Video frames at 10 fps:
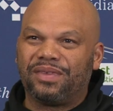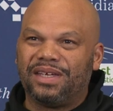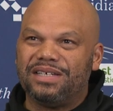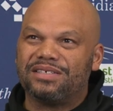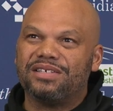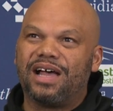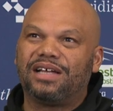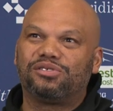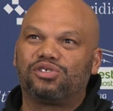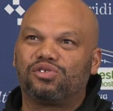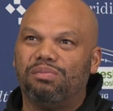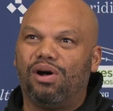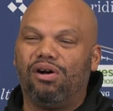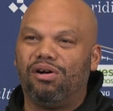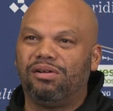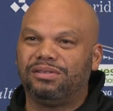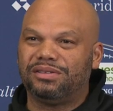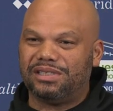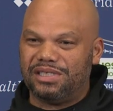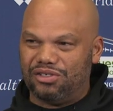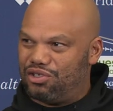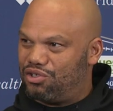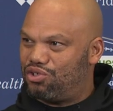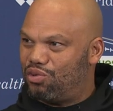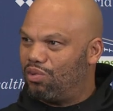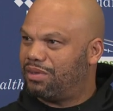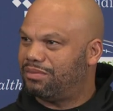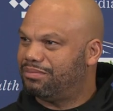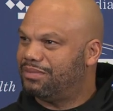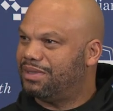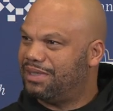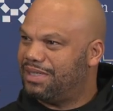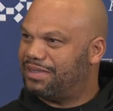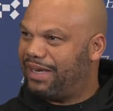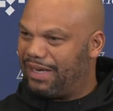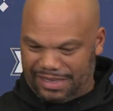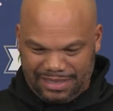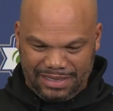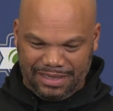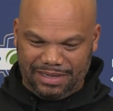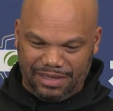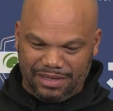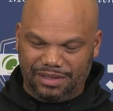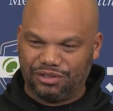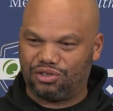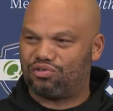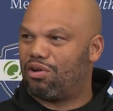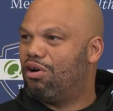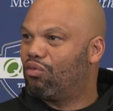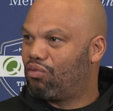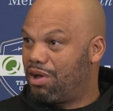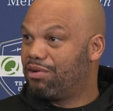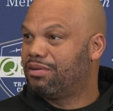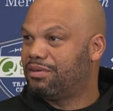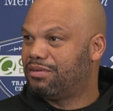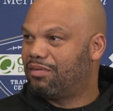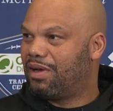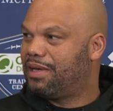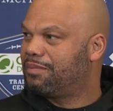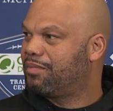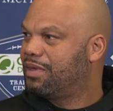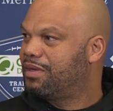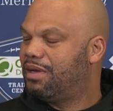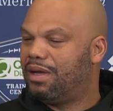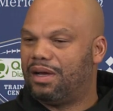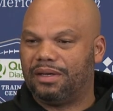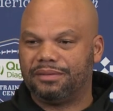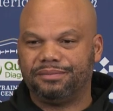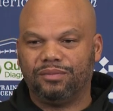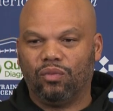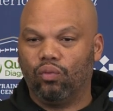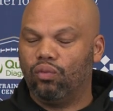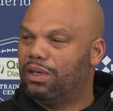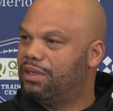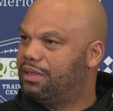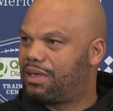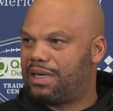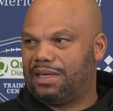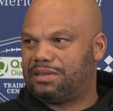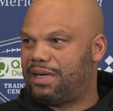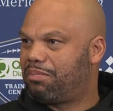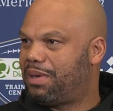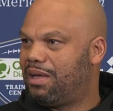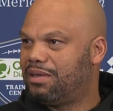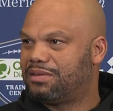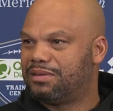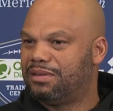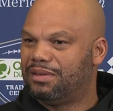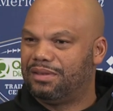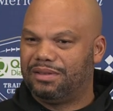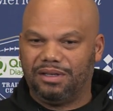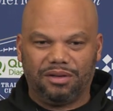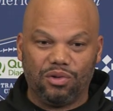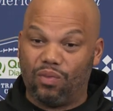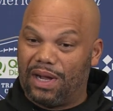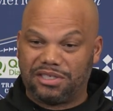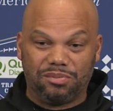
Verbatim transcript: He's not small. He's just short. He's a strong runner, right? Really good contact balance. You know, you watch